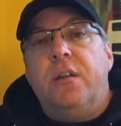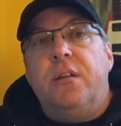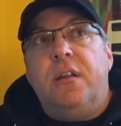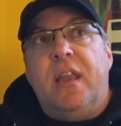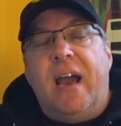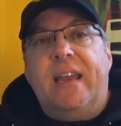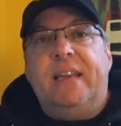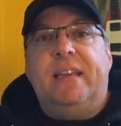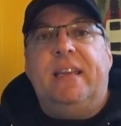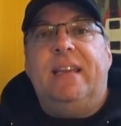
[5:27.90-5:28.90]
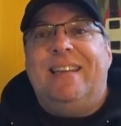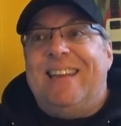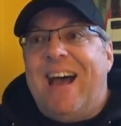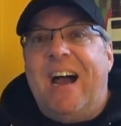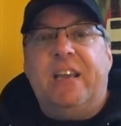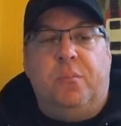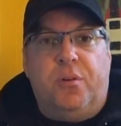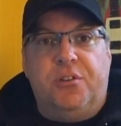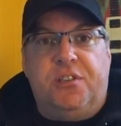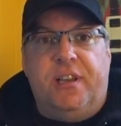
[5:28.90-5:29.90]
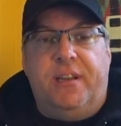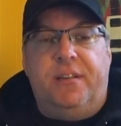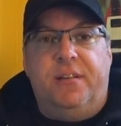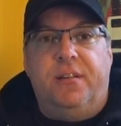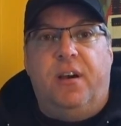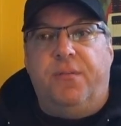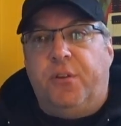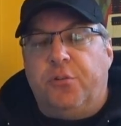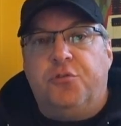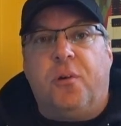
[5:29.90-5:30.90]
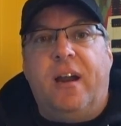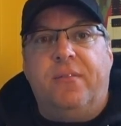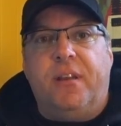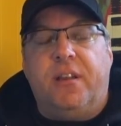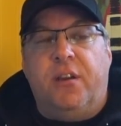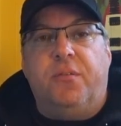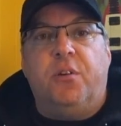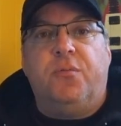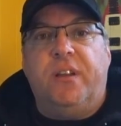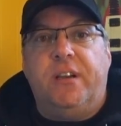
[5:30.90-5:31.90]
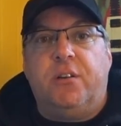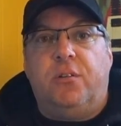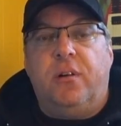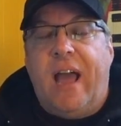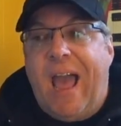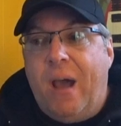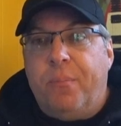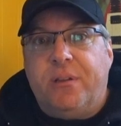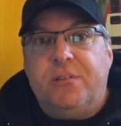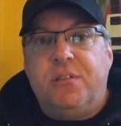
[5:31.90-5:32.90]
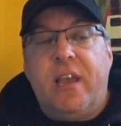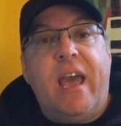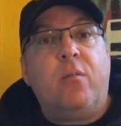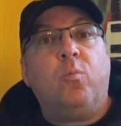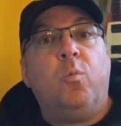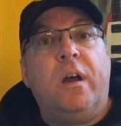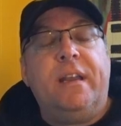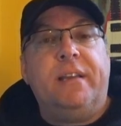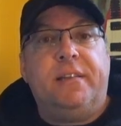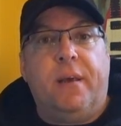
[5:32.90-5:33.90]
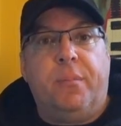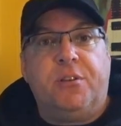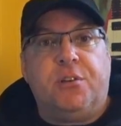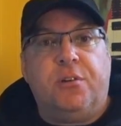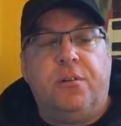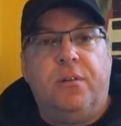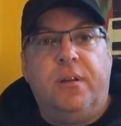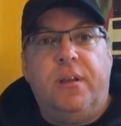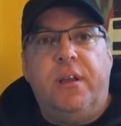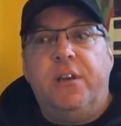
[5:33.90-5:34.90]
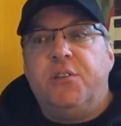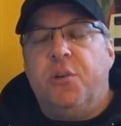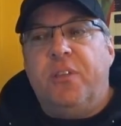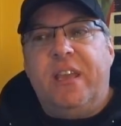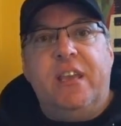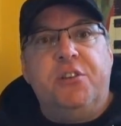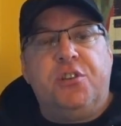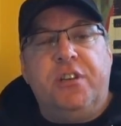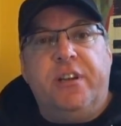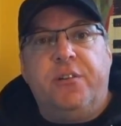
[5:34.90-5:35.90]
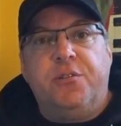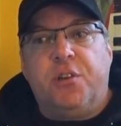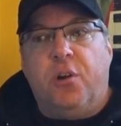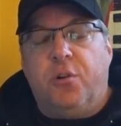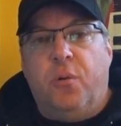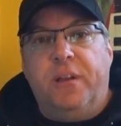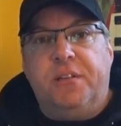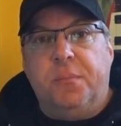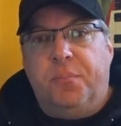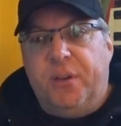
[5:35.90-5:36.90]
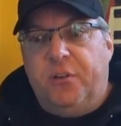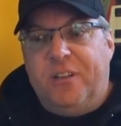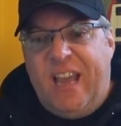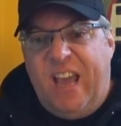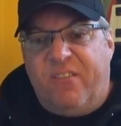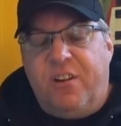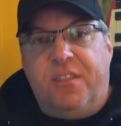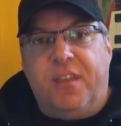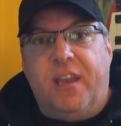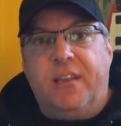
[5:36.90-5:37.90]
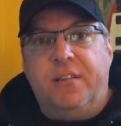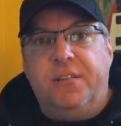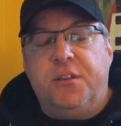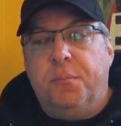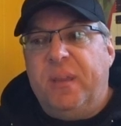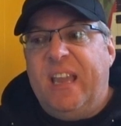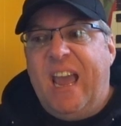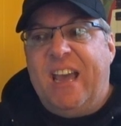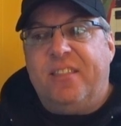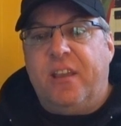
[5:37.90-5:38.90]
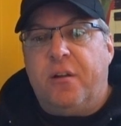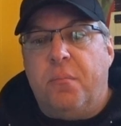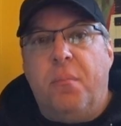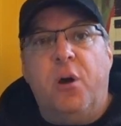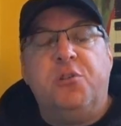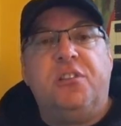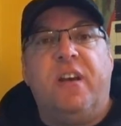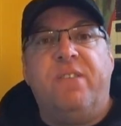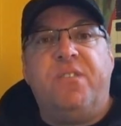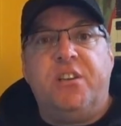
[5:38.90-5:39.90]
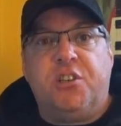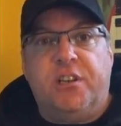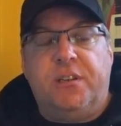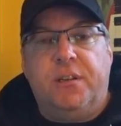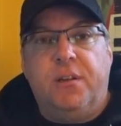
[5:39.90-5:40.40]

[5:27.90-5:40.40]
99% of your driving of your vehicle happens at running temperature. So the engineers are going to build everything to be at their most efficient